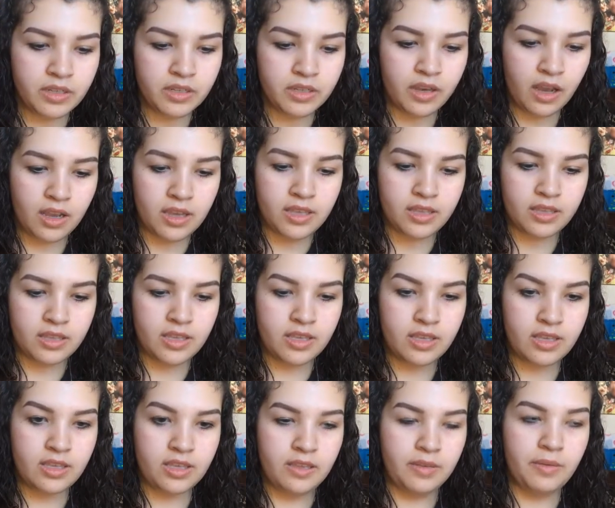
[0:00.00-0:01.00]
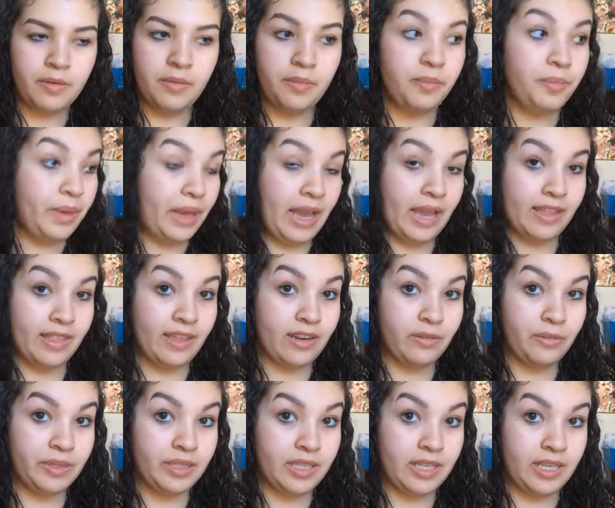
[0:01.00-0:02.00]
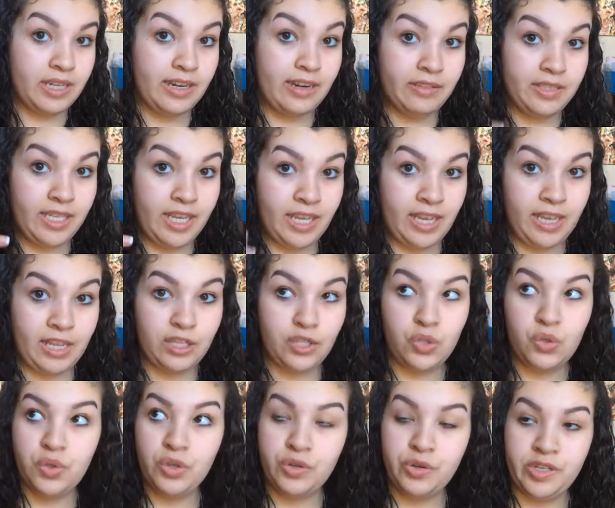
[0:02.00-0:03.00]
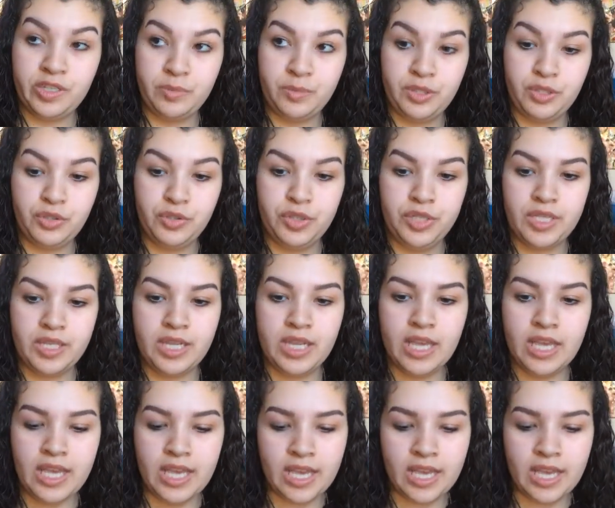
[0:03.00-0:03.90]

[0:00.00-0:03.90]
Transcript: gotten the bag that it was in and I was taking it to the Christmas tree